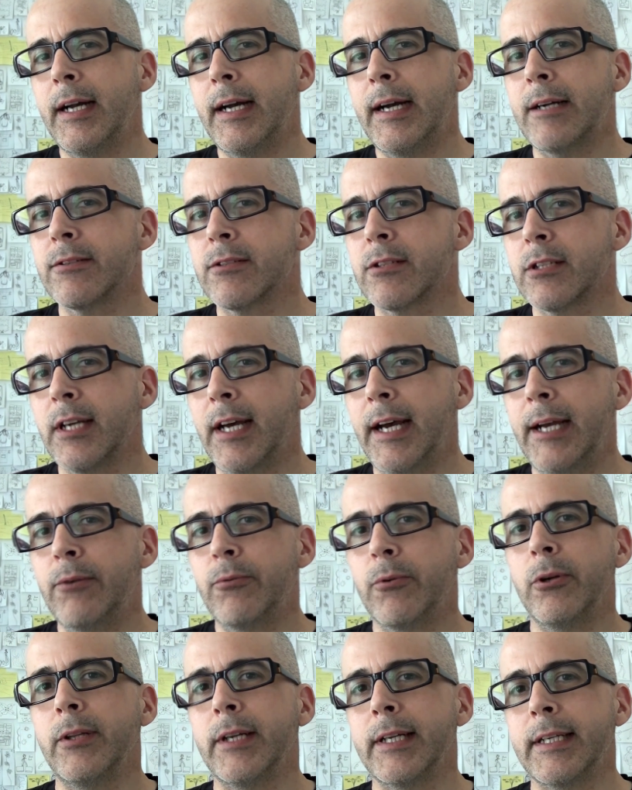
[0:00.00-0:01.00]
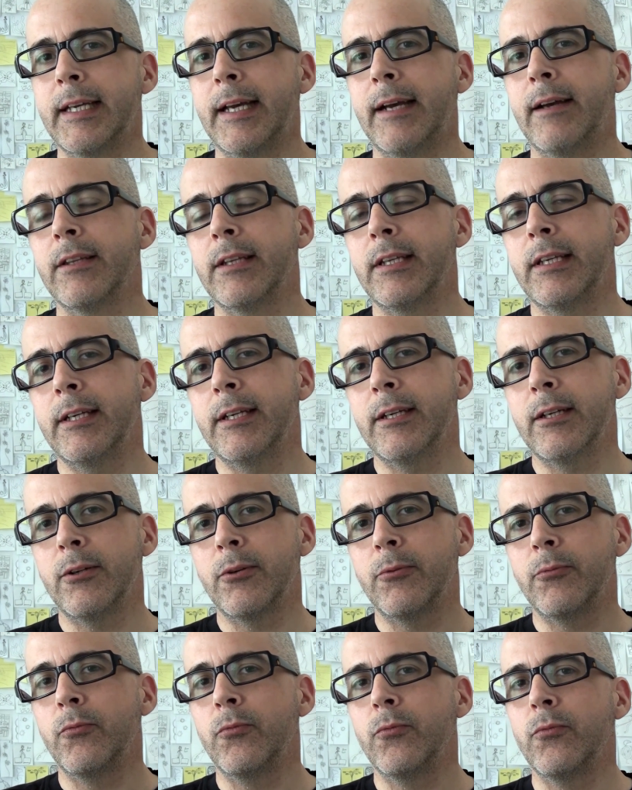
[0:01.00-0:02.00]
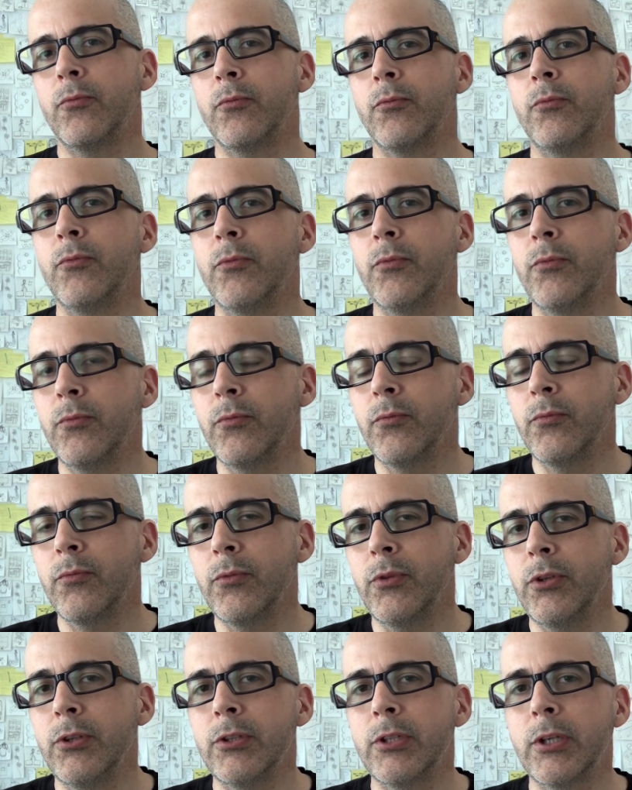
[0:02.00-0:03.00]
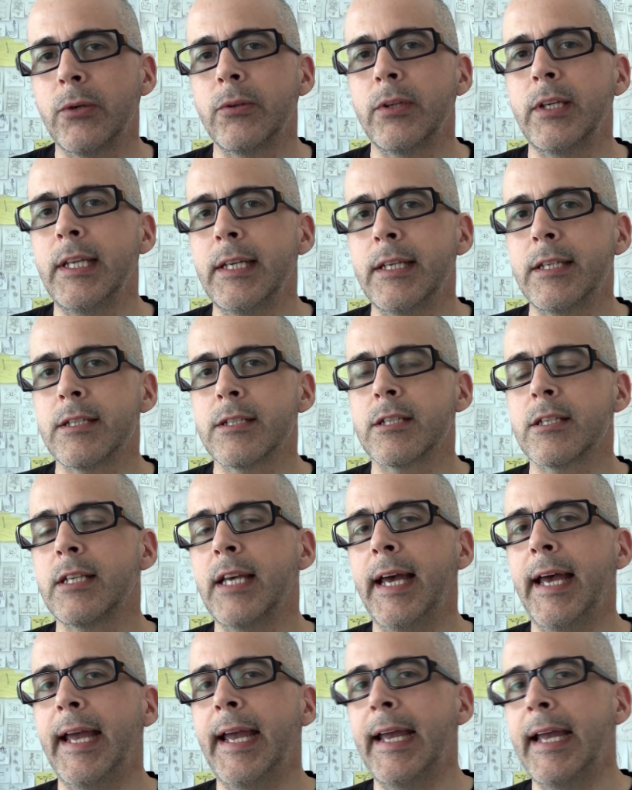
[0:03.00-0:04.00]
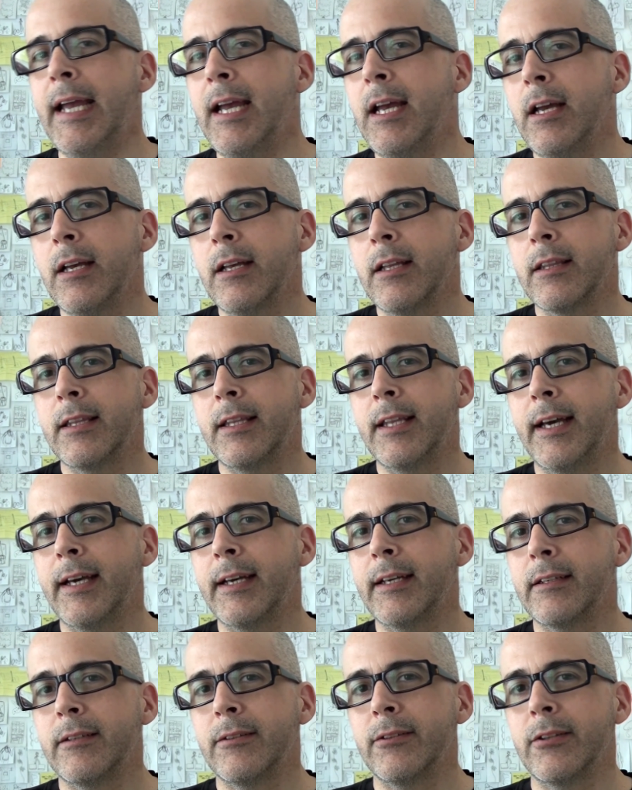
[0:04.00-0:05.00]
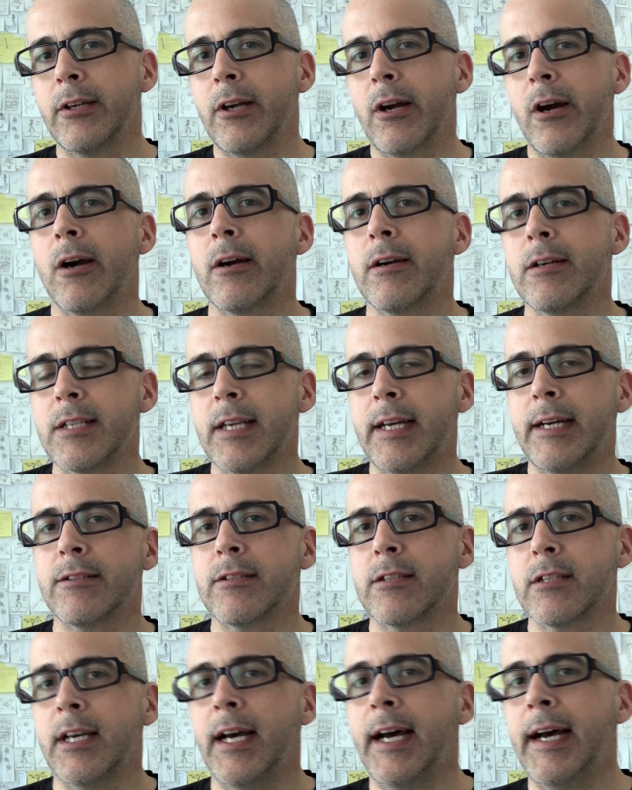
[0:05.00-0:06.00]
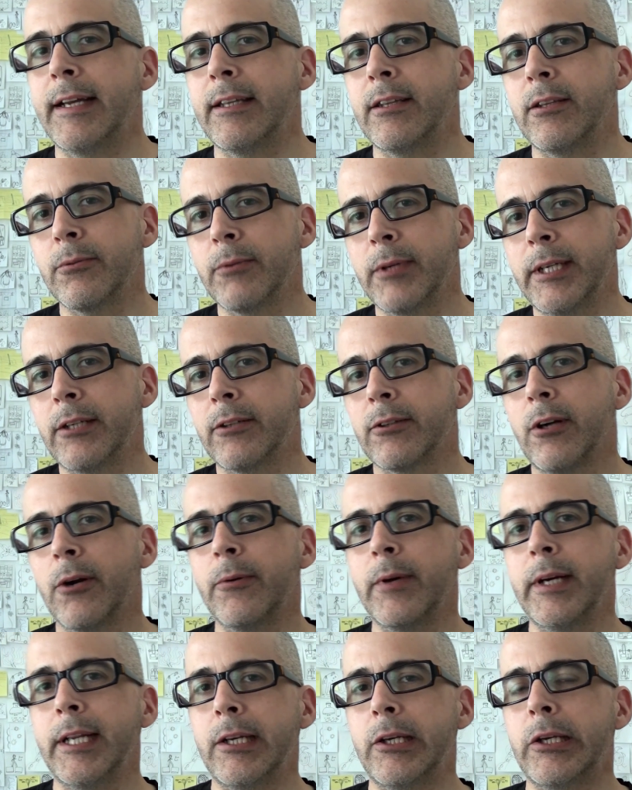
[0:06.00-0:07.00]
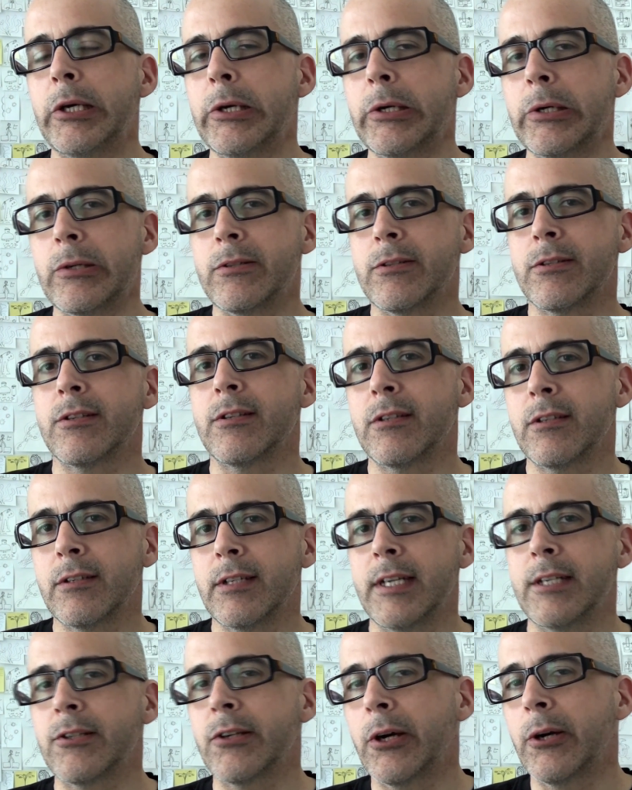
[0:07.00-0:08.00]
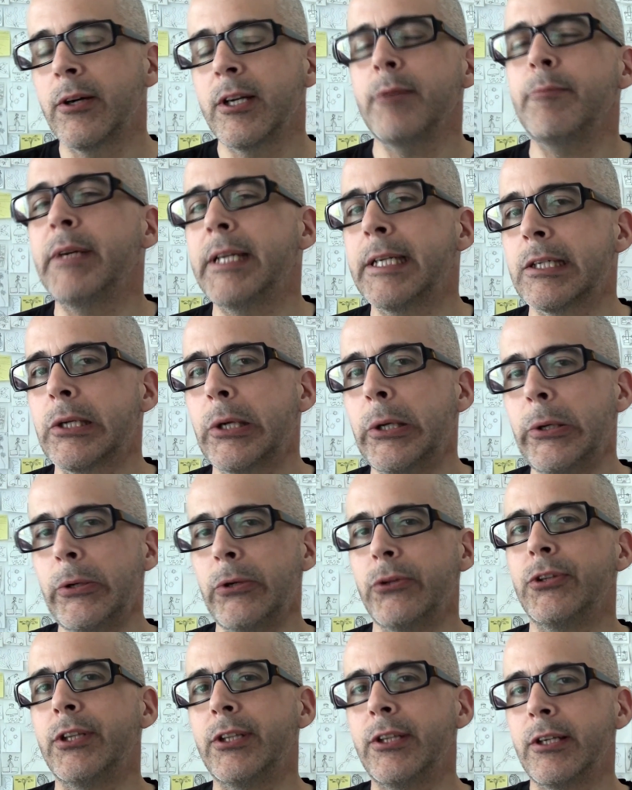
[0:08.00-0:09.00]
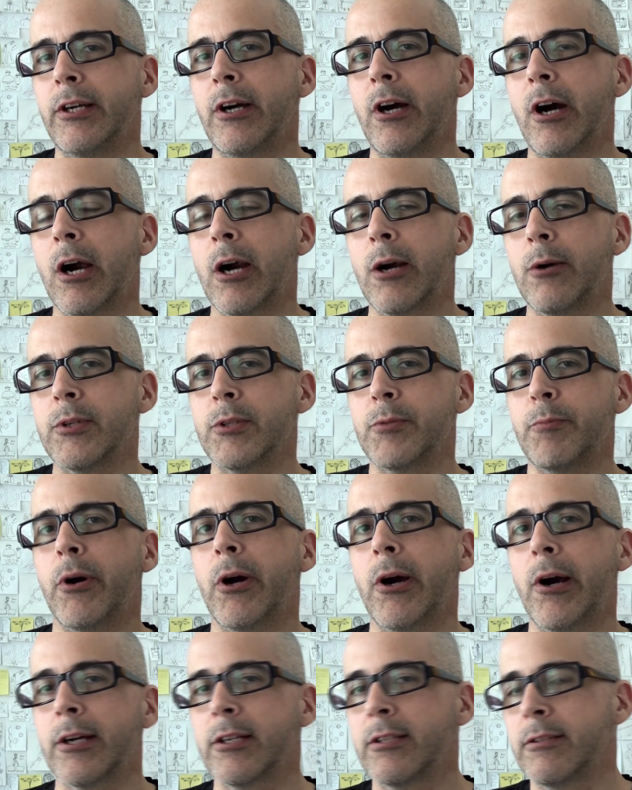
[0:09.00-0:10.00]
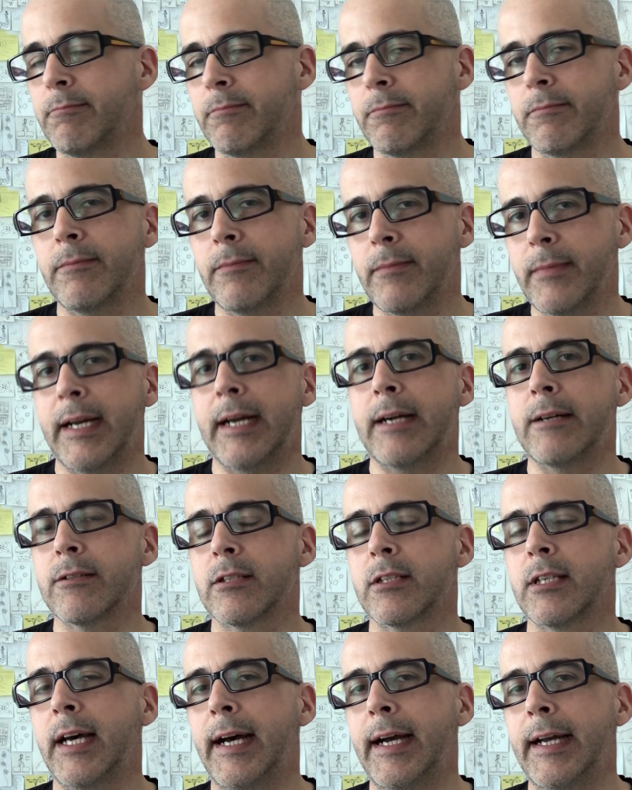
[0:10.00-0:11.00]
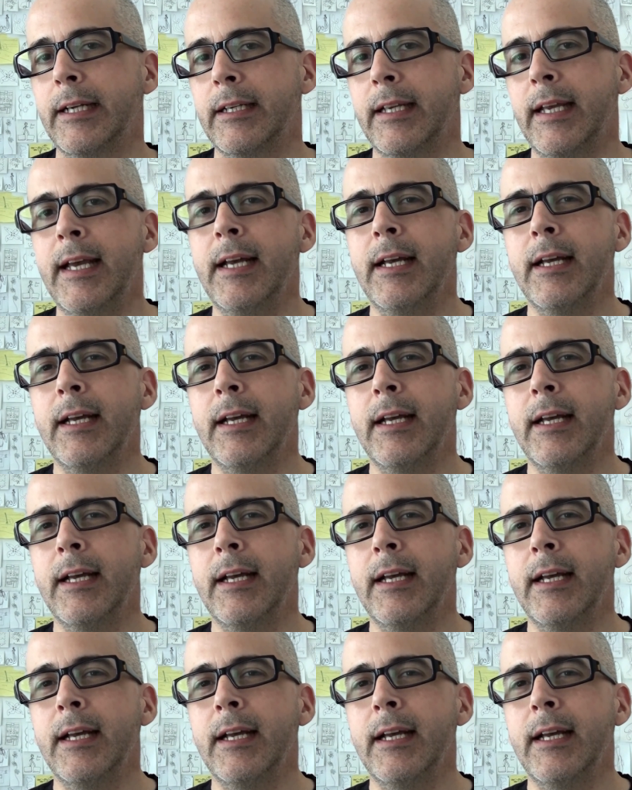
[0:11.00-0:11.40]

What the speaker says: outside rolling down the hill, you don't need to say that the car is outside. The reader already knows, has already been told that the car was parked outside.